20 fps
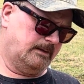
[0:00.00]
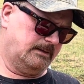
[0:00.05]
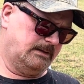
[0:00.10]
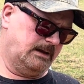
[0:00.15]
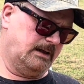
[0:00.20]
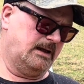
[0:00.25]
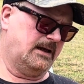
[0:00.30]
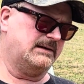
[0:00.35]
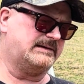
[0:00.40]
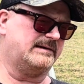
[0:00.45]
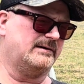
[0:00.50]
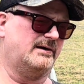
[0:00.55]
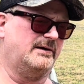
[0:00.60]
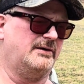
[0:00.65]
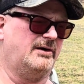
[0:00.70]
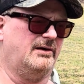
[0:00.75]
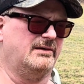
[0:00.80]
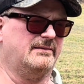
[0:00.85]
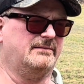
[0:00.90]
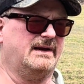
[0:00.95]
Yeah, it's on
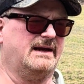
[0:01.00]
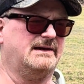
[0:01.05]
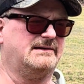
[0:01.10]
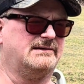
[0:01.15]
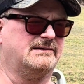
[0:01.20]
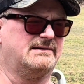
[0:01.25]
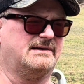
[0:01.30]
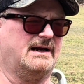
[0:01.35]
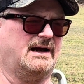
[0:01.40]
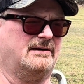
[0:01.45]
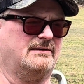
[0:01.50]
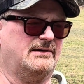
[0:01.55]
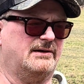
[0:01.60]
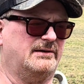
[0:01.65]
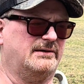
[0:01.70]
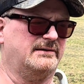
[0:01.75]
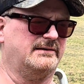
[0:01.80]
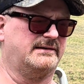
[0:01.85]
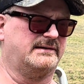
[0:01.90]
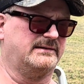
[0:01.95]
all the major
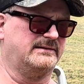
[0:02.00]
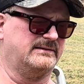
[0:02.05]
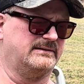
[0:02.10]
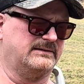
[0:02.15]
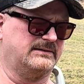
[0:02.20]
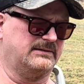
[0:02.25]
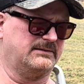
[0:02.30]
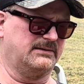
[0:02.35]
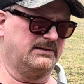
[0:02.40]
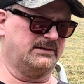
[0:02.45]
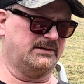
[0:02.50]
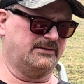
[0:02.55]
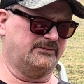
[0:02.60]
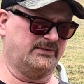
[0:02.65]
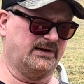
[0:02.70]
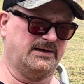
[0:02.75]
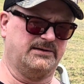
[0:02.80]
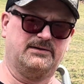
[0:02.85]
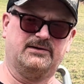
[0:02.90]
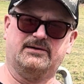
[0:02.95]
downloaders and
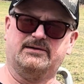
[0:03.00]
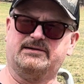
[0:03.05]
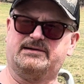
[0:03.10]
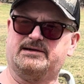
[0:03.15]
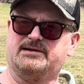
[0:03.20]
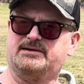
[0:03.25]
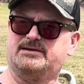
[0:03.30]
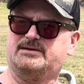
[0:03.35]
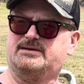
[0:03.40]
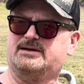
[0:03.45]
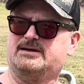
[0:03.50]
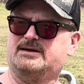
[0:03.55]
vendors, and